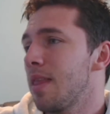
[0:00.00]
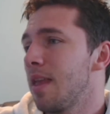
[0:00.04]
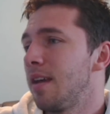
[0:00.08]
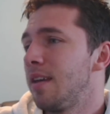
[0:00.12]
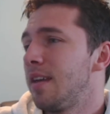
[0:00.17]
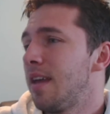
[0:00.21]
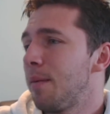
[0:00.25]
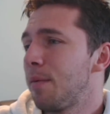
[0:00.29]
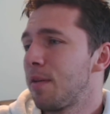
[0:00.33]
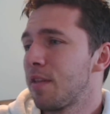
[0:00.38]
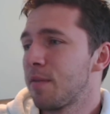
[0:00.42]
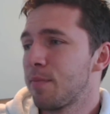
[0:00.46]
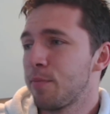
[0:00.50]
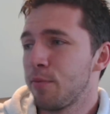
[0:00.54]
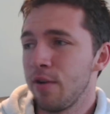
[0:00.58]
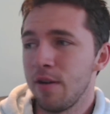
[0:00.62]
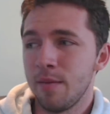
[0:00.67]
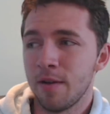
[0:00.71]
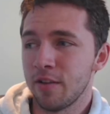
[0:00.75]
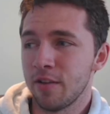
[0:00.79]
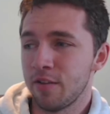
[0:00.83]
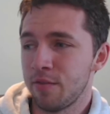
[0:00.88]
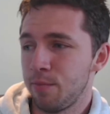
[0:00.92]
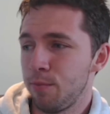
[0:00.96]
Yep, it's pretty
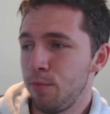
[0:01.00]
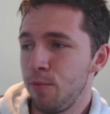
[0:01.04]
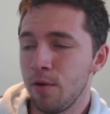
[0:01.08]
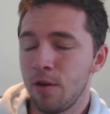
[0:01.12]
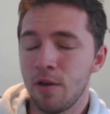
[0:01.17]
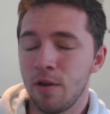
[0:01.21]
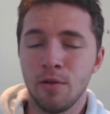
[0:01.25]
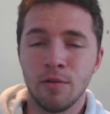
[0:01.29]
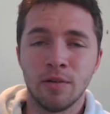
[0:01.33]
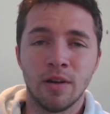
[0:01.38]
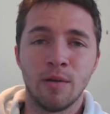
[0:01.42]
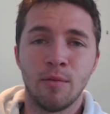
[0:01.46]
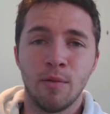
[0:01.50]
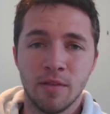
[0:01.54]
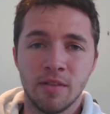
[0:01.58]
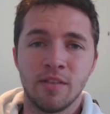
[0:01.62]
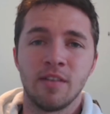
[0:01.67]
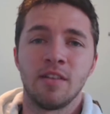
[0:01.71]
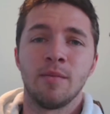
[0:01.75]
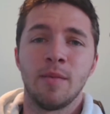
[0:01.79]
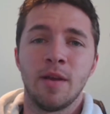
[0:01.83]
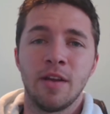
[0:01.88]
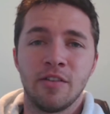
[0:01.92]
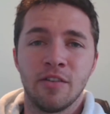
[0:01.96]
much water-cooled. I wanted
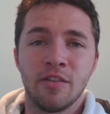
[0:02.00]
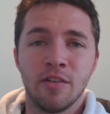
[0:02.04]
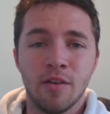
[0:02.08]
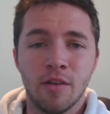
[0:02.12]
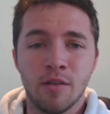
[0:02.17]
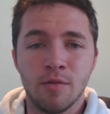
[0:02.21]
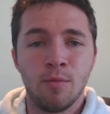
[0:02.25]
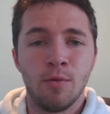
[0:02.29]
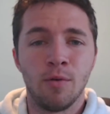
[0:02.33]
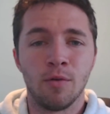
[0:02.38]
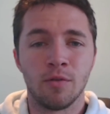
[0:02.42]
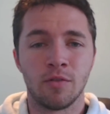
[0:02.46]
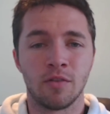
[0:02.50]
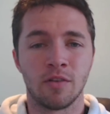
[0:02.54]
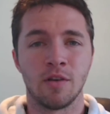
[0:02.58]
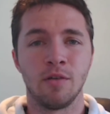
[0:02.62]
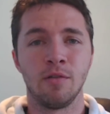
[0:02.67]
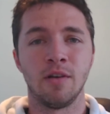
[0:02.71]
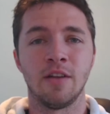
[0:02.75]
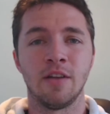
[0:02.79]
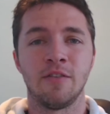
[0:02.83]
to make sure it was water-cooled.